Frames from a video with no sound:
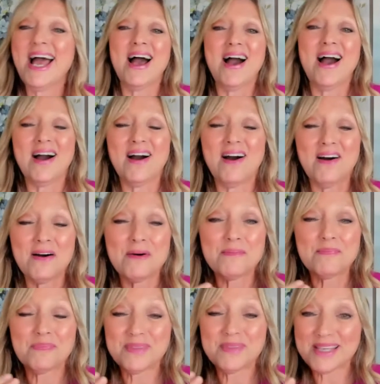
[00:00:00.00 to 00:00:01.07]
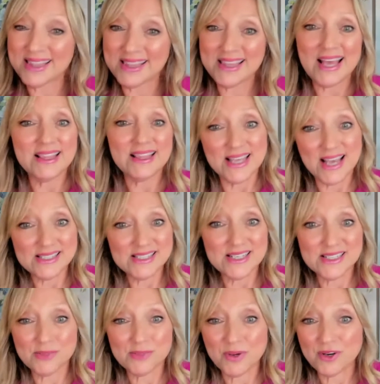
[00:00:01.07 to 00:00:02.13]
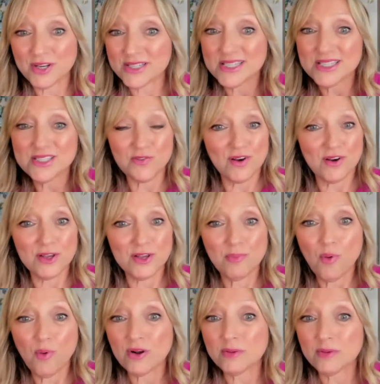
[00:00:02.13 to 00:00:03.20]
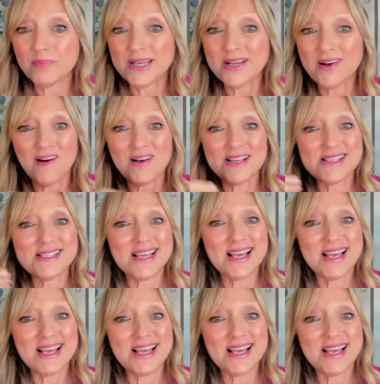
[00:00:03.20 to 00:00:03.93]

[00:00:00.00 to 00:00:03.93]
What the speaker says: that the guest experience is very important, because